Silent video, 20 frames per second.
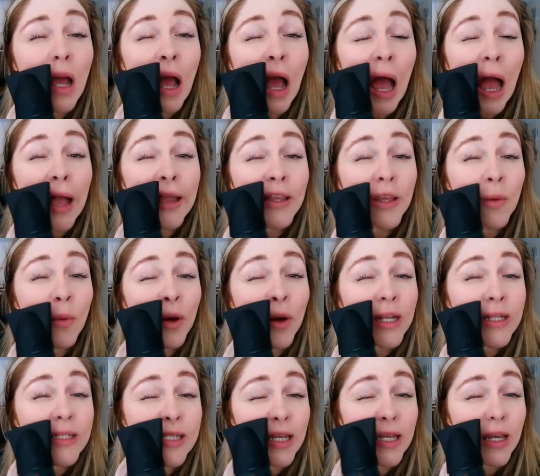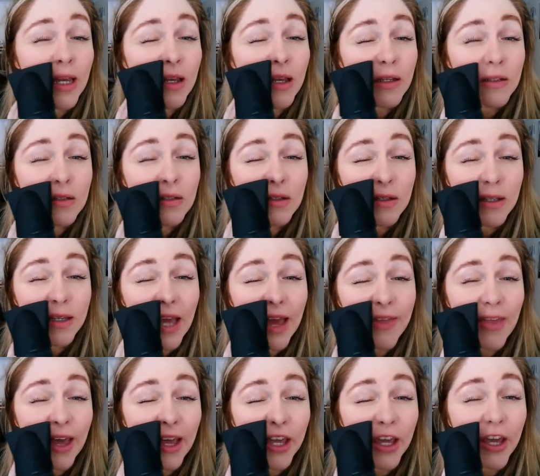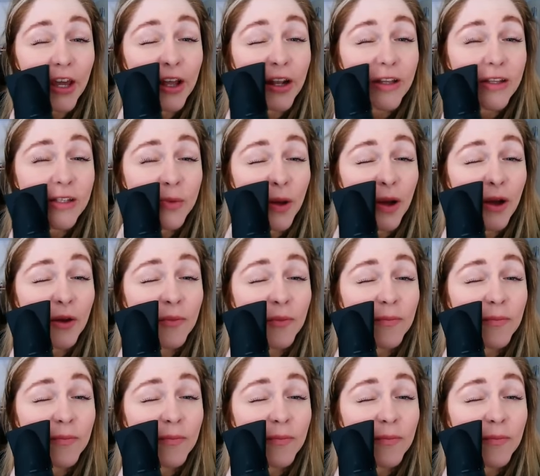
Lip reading: And you want it to get that curl as well.